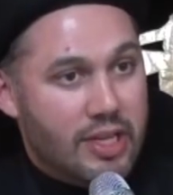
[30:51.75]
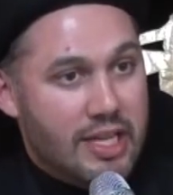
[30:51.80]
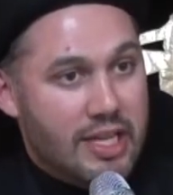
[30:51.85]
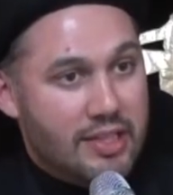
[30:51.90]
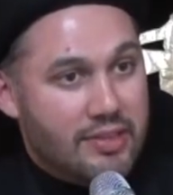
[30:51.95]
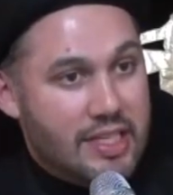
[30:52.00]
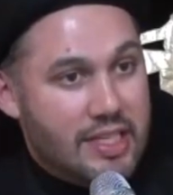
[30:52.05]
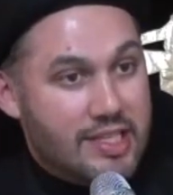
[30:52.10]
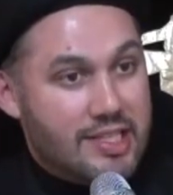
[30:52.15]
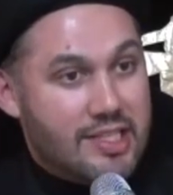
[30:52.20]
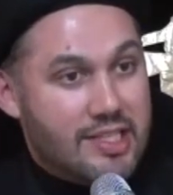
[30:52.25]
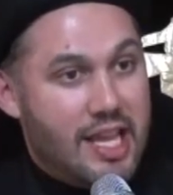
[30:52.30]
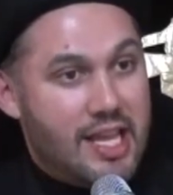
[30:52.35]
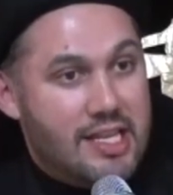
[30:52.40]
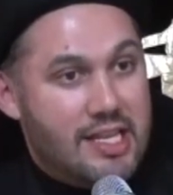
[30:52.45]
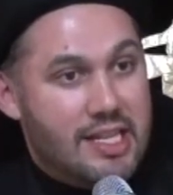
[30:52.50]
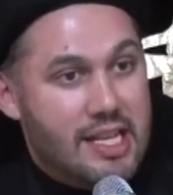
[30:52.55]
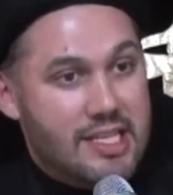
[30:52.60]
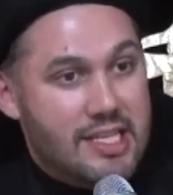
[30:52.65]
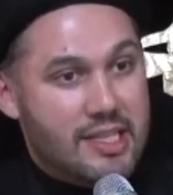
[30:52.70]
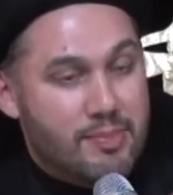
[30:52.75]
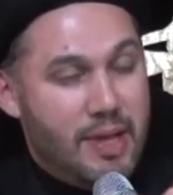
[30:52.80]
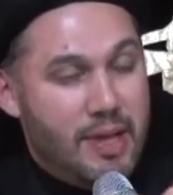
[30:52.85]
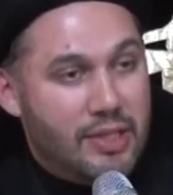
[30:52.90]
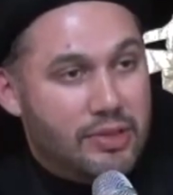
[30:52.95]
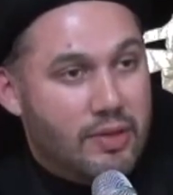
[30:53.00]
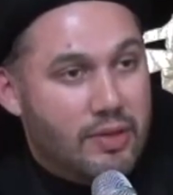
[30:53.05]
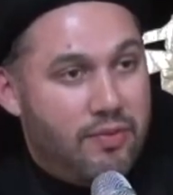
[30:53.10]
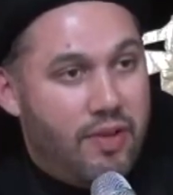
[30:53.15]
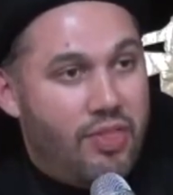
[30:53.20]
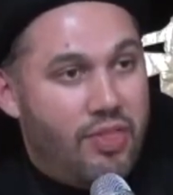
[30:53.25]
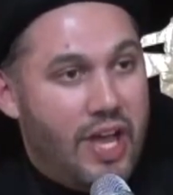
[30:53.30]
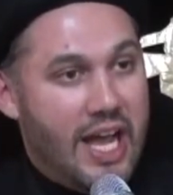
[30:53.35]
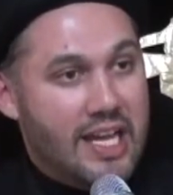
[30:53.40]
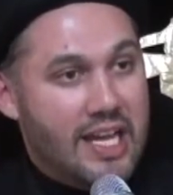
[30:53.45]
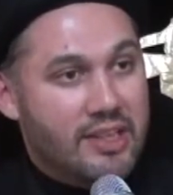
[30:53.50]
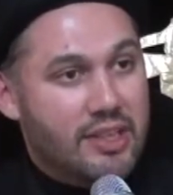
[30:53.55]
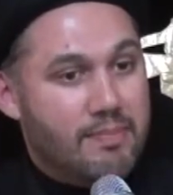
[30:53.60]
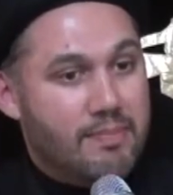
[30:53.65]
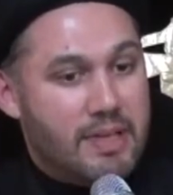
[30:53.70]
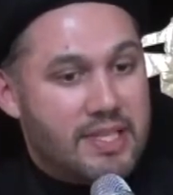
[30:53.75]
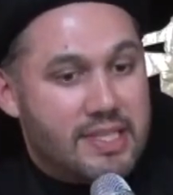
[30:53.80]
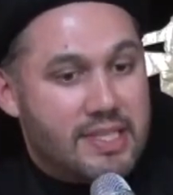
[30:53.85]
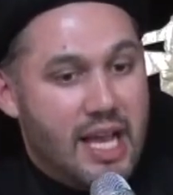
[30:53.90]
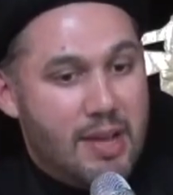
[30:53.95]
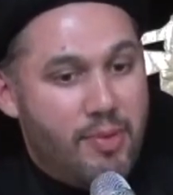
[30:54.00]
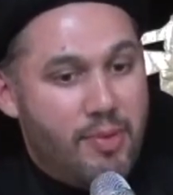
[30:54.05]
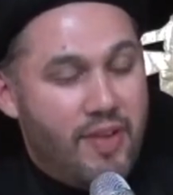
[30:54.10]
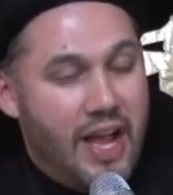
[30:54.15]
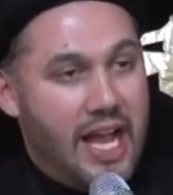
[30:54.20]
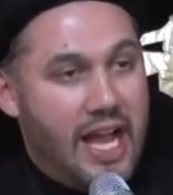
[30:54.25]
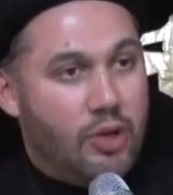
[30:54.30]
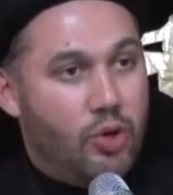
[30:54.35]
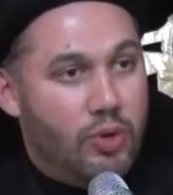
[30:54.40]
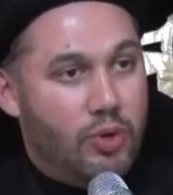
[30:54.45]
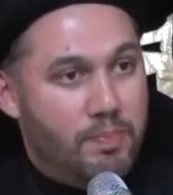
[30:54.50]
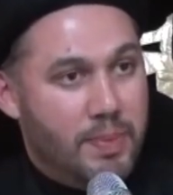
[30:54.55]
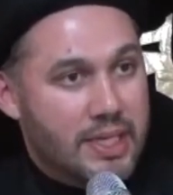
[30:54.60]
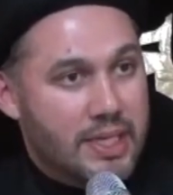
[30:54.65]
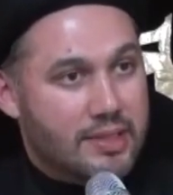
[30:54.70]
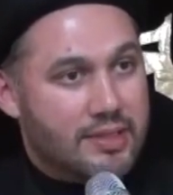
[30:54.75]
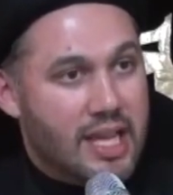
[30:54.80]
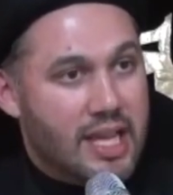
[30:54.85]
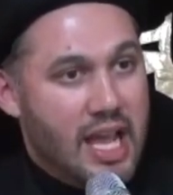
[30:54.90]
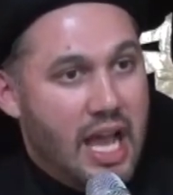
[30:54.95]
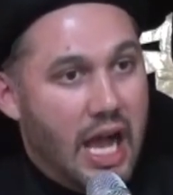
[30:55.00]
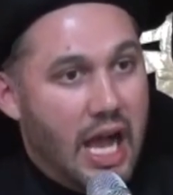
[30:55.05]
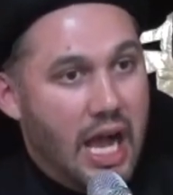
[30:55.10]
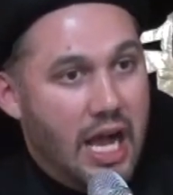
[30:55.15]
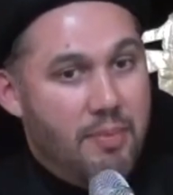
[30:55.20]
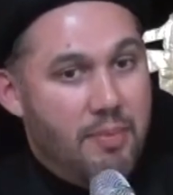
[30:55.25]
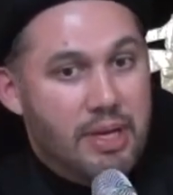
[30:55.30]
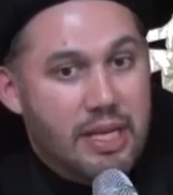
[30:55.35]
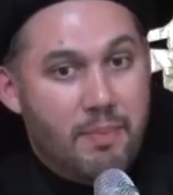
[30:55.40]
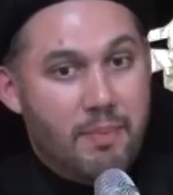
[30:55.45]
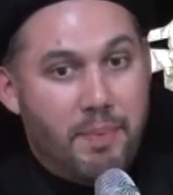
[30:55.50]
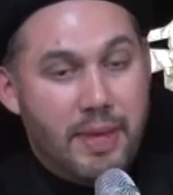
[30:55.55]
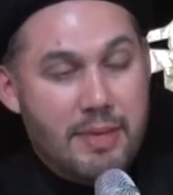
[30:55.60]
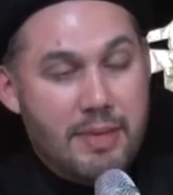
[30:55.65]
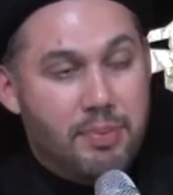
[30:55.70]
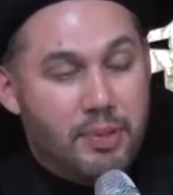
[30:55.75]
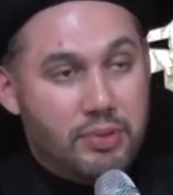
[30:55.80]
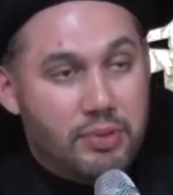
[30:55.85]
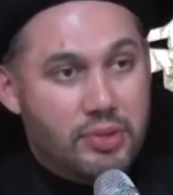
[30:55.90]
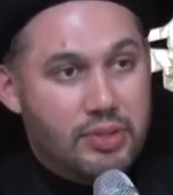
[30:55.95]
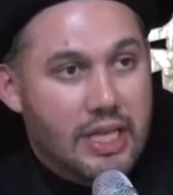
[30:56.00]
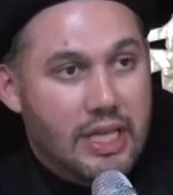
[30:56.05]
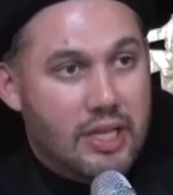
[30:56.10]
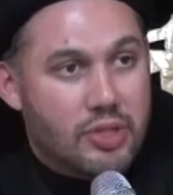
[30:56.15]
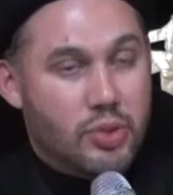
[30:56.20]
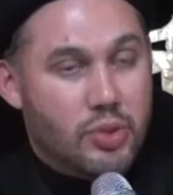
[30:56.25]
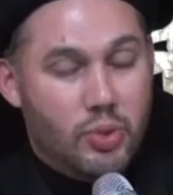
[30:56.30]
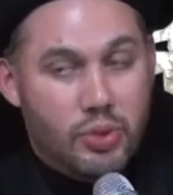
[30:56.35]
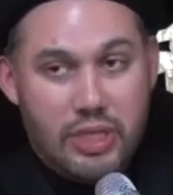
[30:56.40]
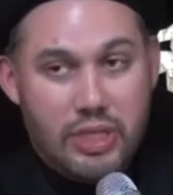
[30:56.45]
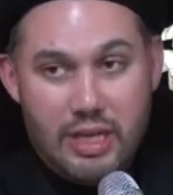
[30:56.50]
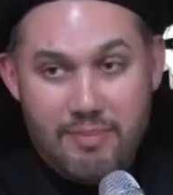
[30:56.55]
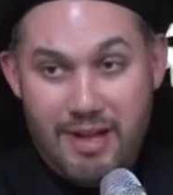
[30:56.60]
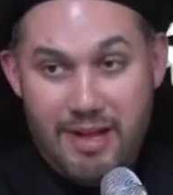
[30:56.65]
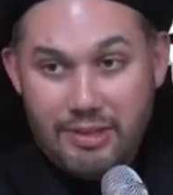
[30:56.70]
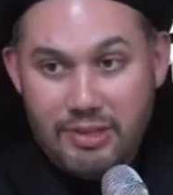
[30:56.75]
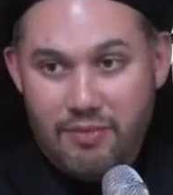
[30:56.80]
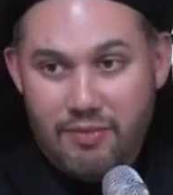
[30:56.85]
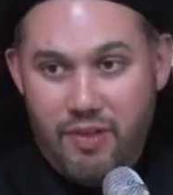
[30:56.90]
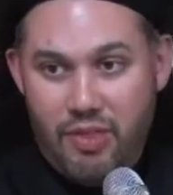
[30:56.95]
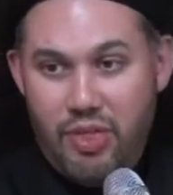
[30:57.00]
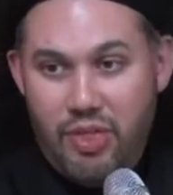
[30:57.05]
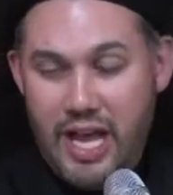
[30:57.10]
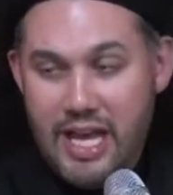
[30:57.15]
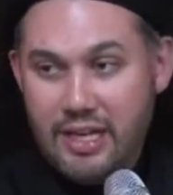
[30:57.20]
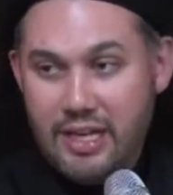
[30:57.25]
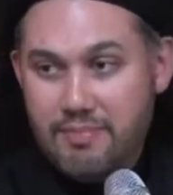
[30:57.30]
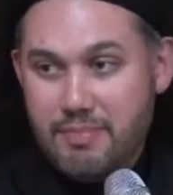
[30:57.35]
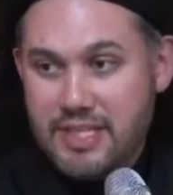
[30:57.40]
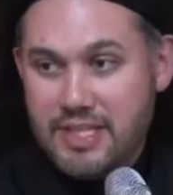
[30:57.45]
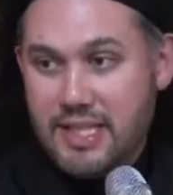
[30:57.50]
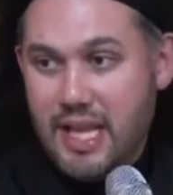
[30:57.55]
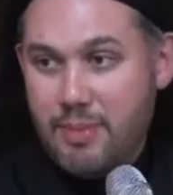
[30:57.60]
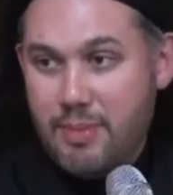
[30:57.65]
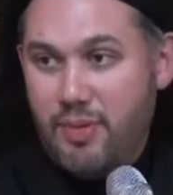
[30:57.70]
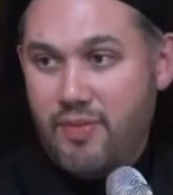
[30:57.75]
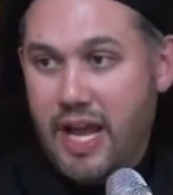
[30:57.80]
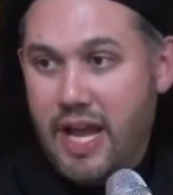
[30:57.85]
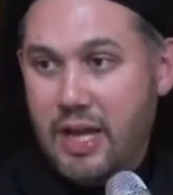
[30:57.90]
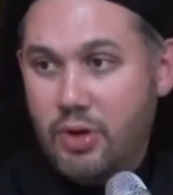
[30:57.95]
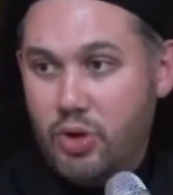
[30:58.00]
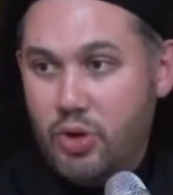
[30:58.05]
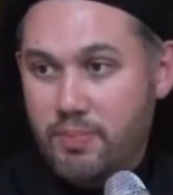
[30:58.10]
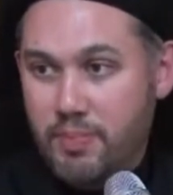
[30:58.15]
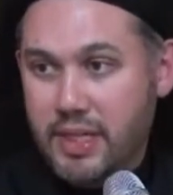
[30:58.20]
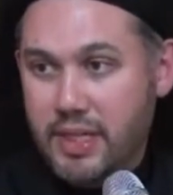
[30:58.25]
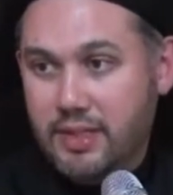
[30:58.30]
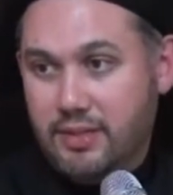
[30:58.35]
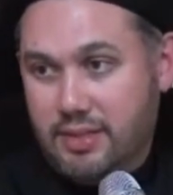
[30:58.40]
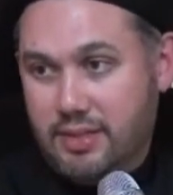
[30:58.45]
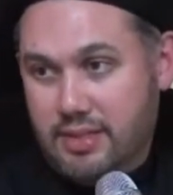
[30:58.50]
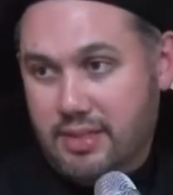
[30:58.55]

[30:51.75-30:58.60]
These 10 days about the Fada'il and the masayib of Ahlul Bayt. How many people today are talking about the Fada'il and masayib of Ahlul Bayt?